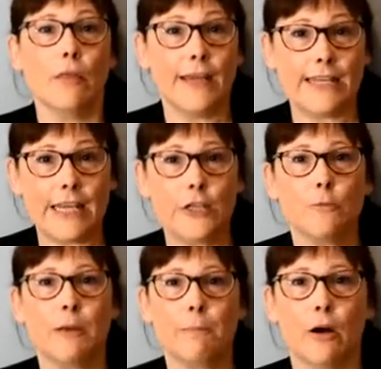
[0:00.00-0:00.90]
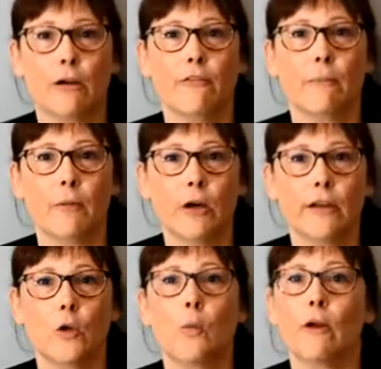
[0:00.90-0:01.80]
They need to be part of the
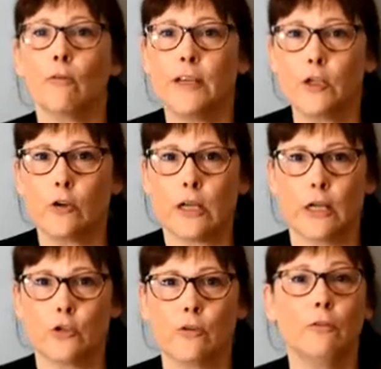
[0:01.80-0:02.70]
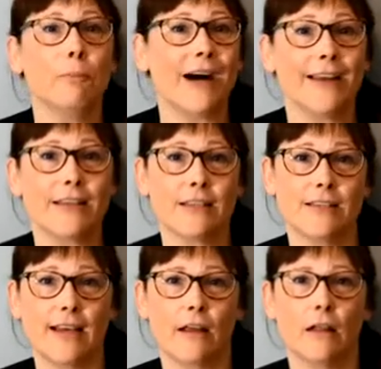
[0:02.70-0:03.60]
market where richer countries buy and
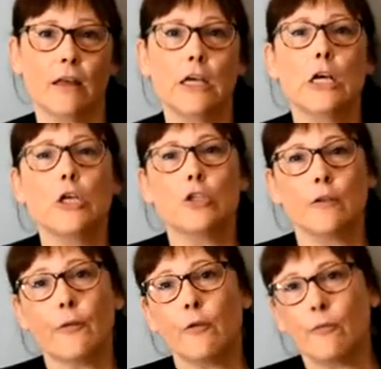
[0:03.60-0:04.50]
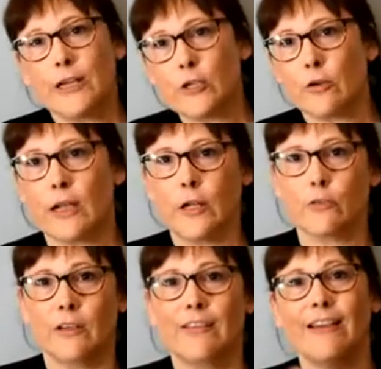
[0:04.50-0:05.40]
sell, so that the richer
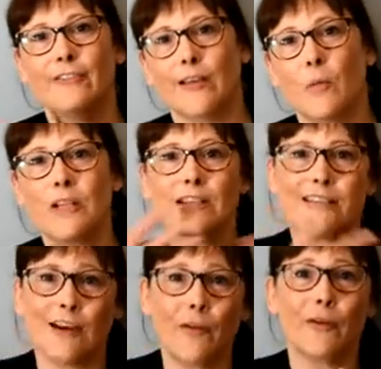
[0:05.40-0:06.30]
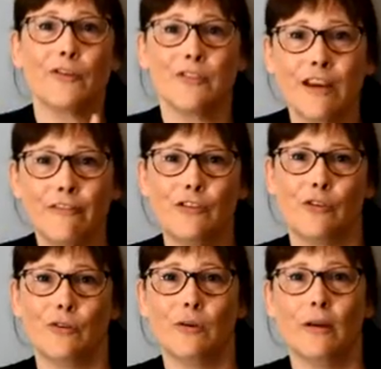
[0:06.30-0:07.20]
countries have someone to sell their stuff
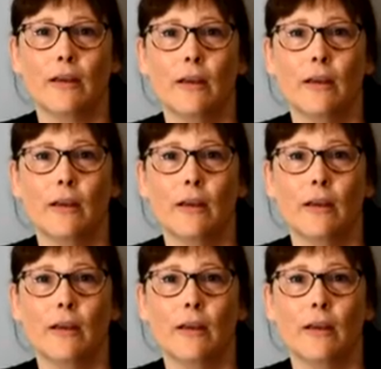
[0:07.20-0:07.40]
to.